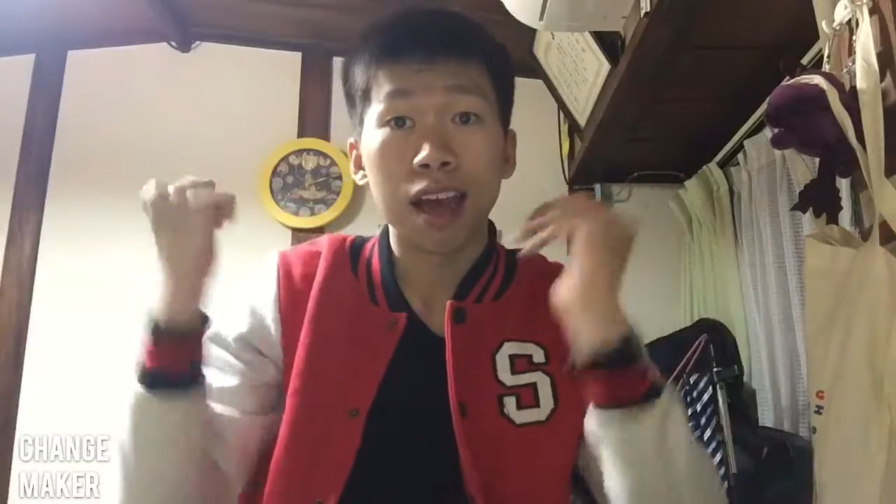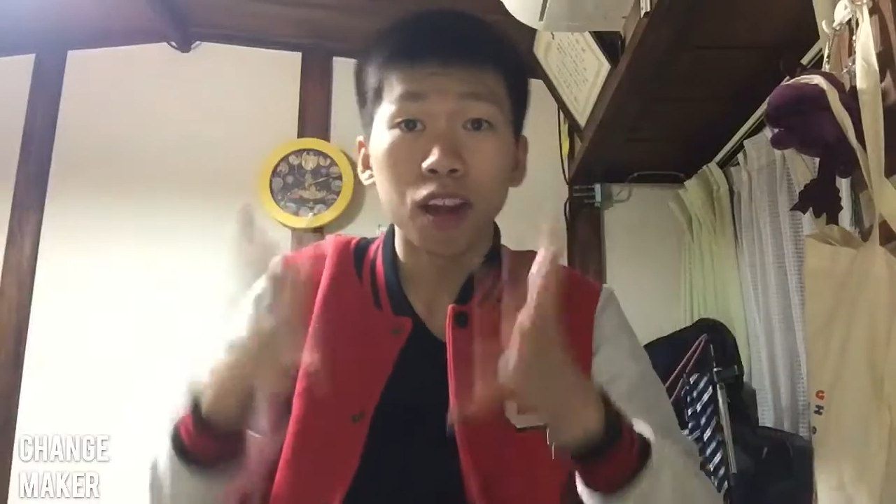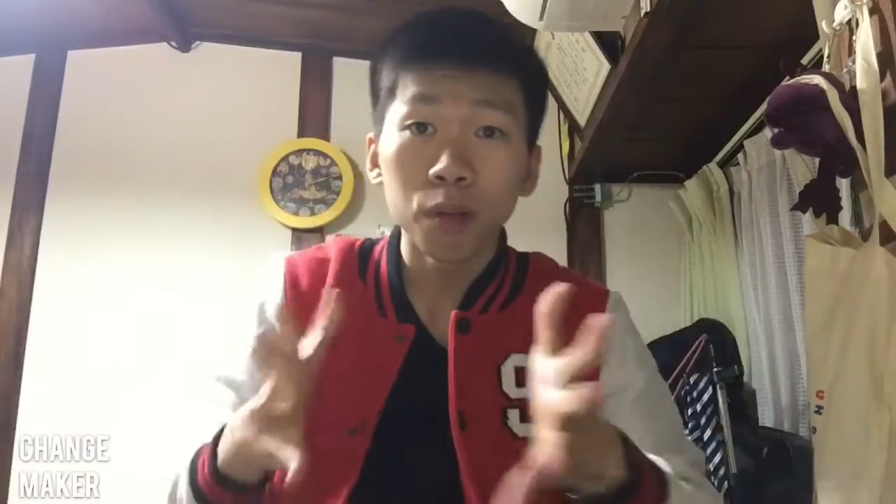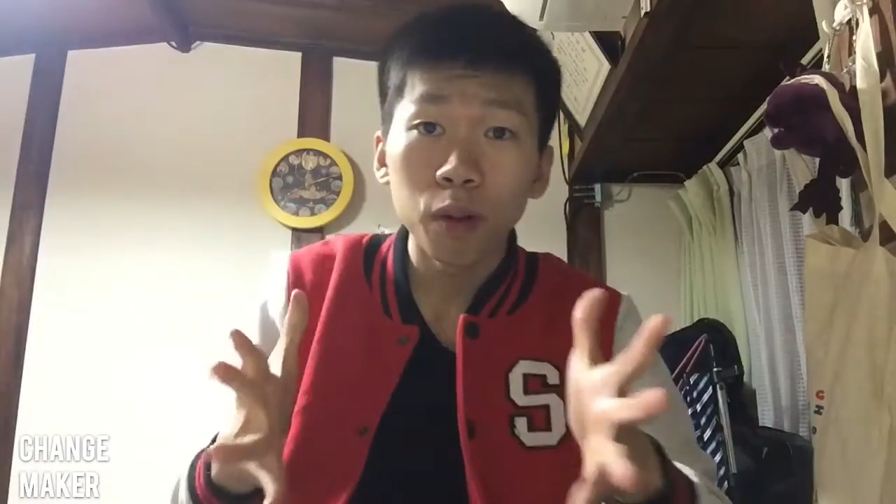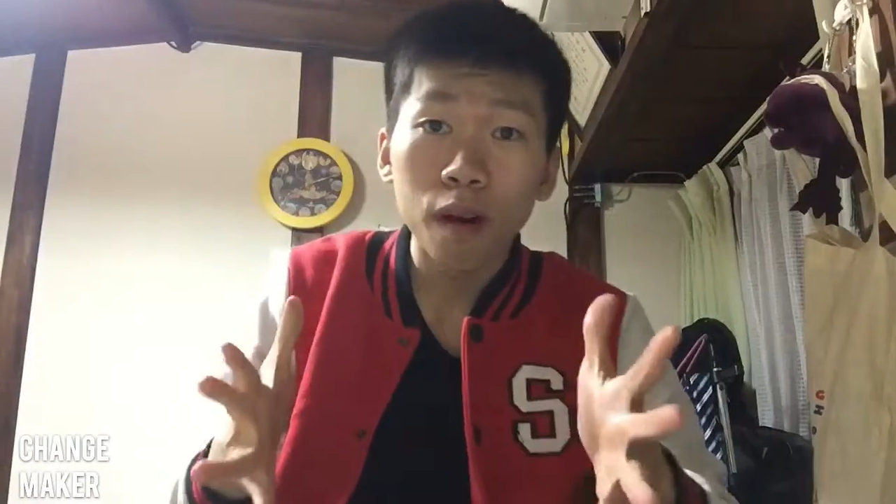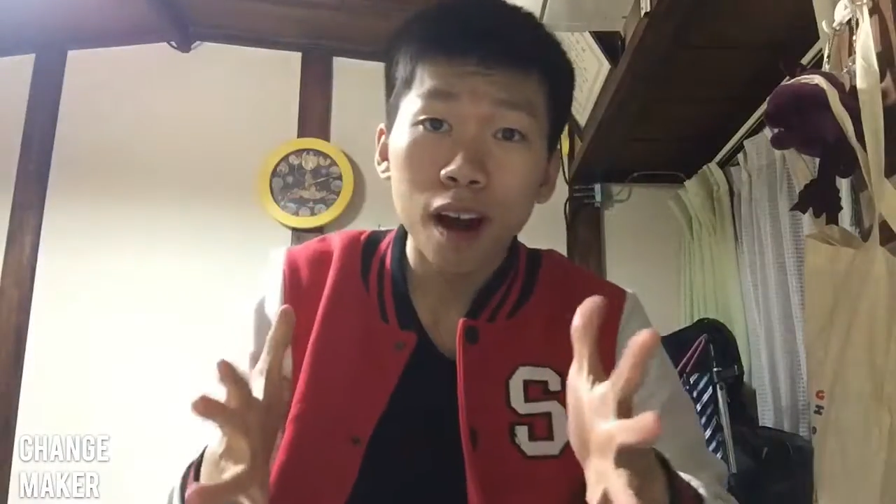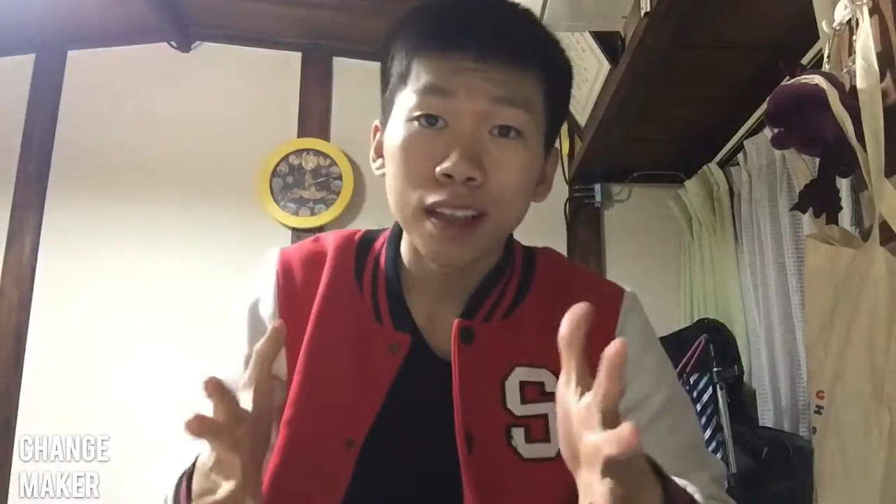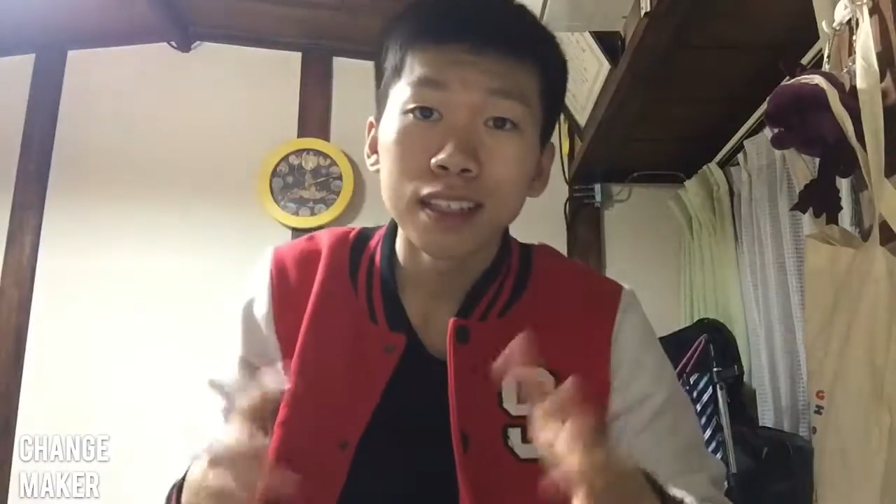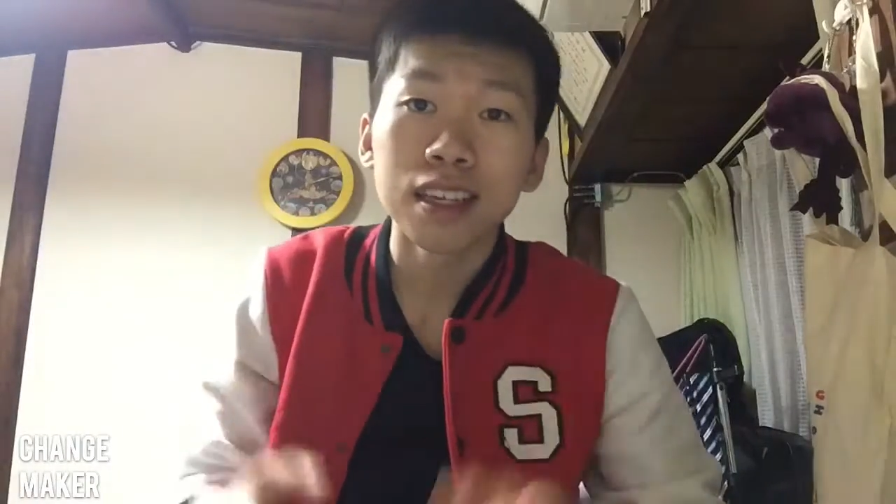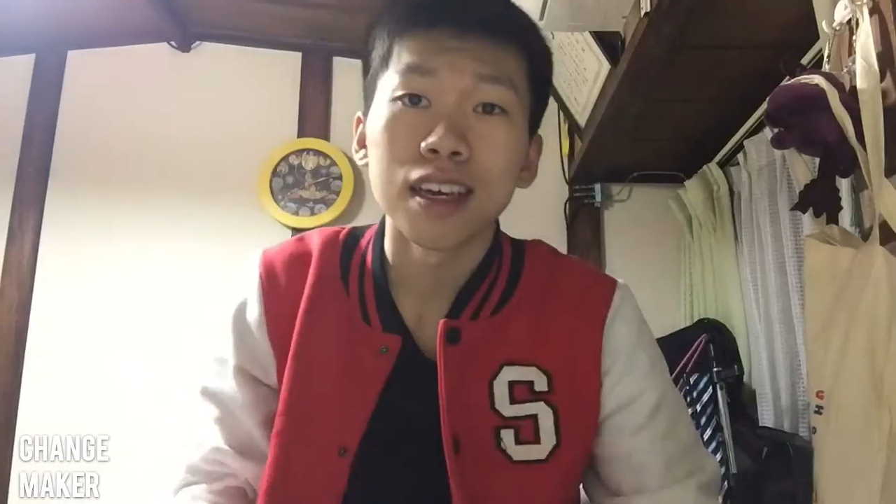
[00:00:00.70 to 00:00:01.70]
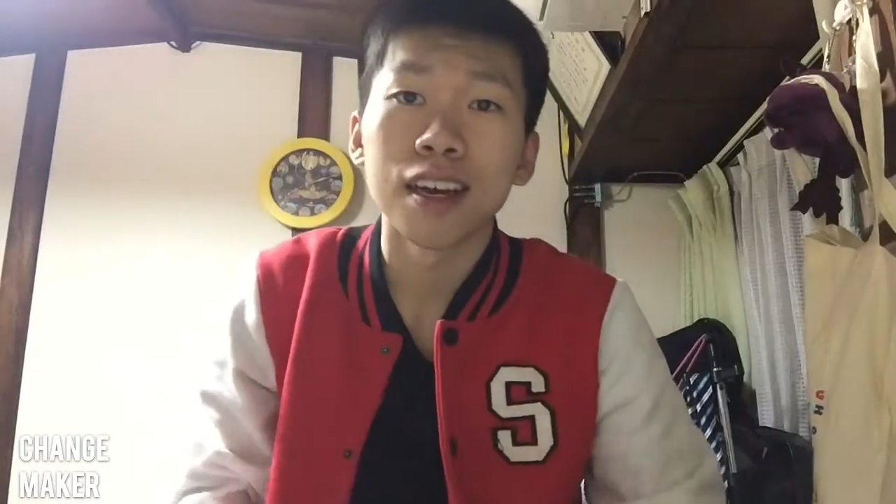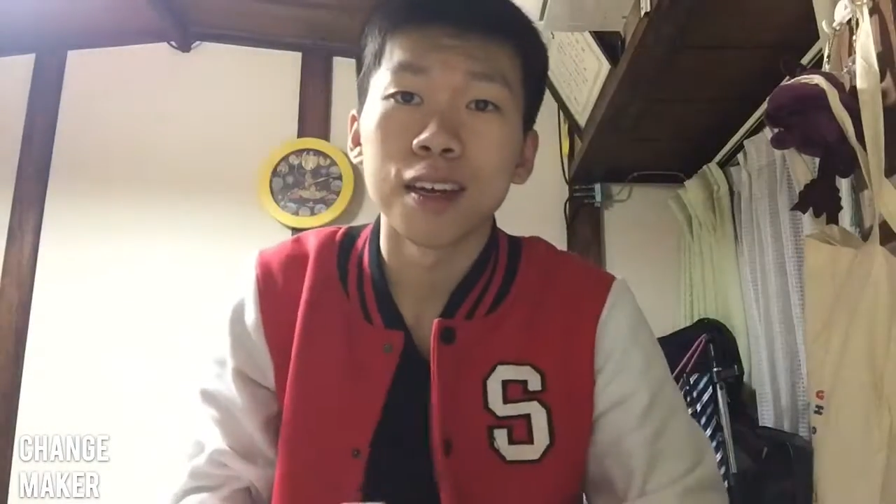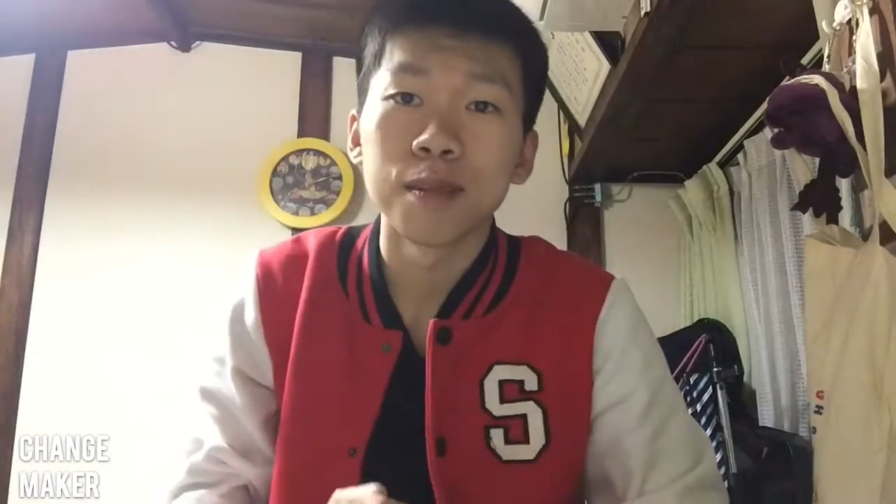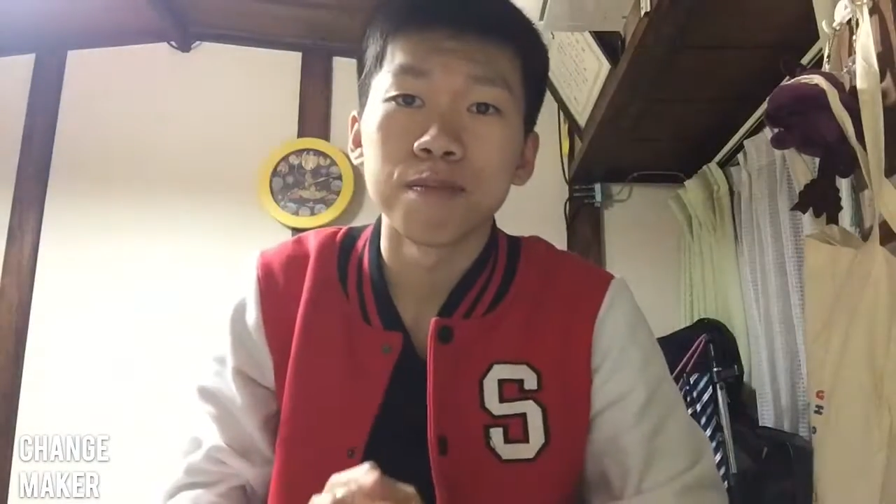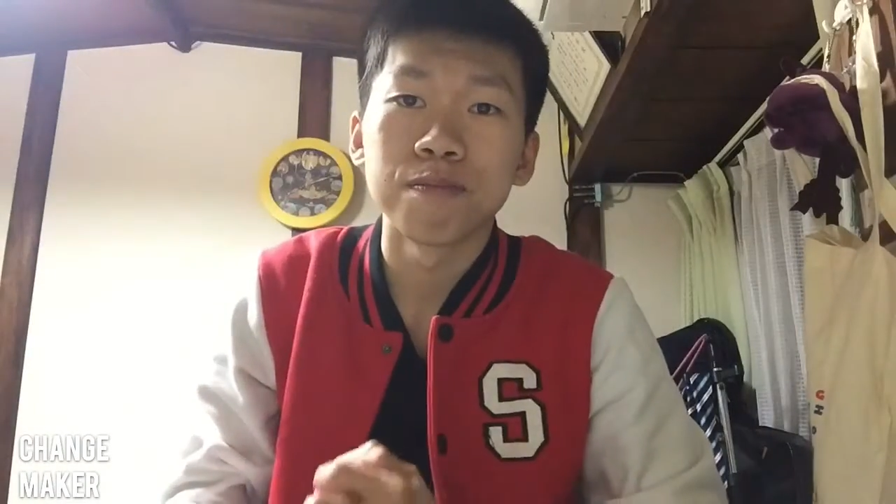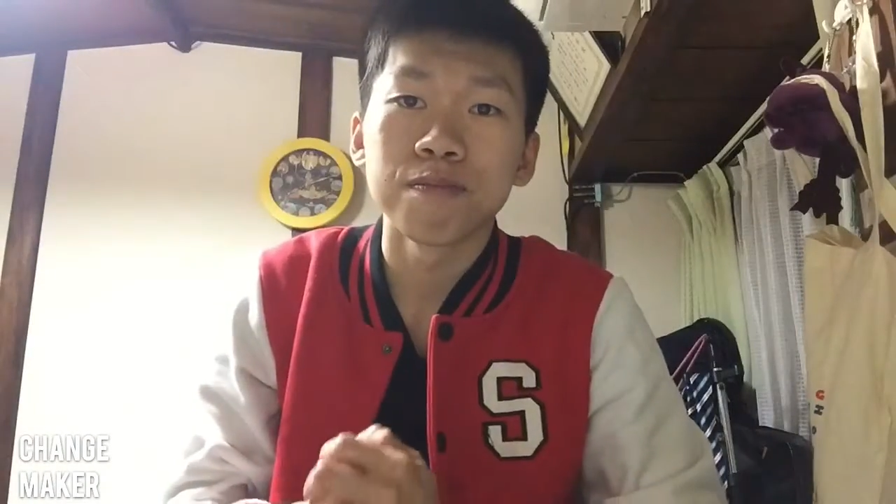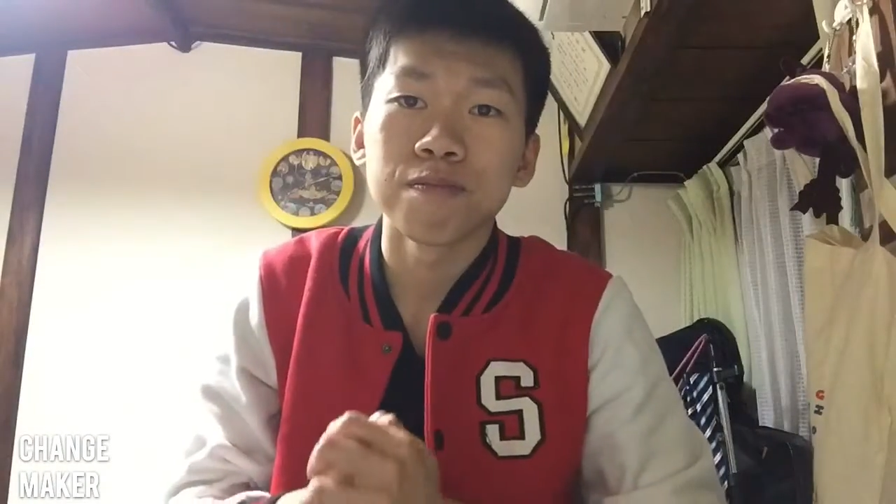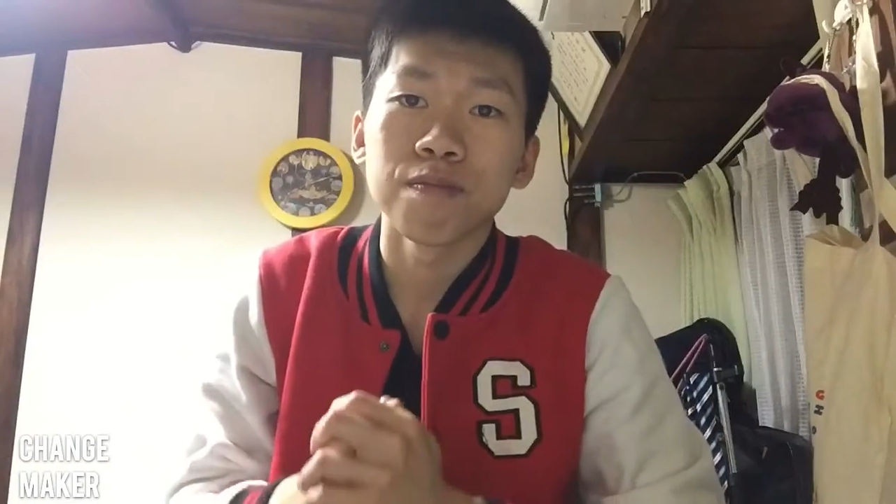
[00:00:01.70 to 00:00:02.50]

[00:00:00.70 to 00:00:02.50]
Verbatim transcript: Hello everyone. Um,